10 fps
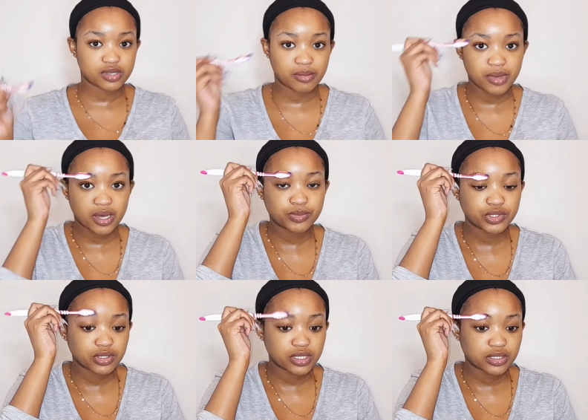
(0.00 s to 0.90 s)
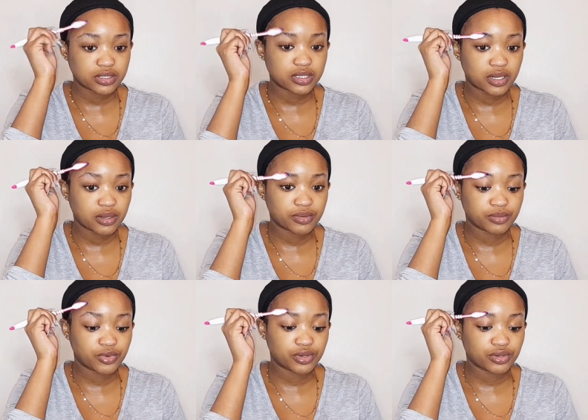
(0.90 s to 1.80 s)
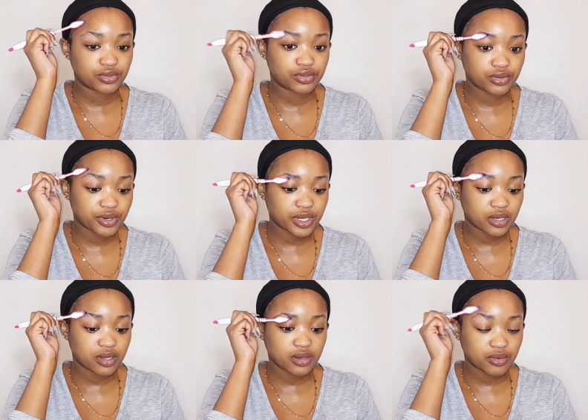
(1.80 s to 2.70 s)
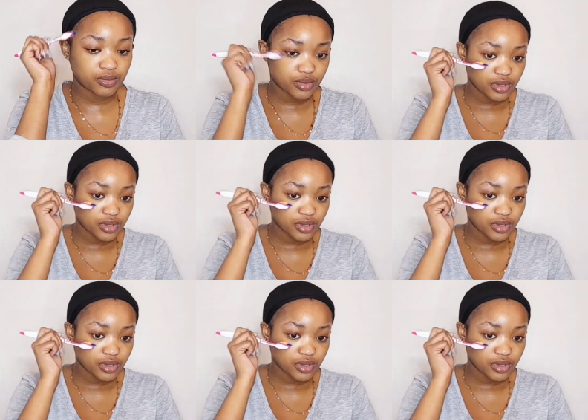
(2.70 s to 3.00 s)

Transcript: them up so that's exactly what i'm going to do right now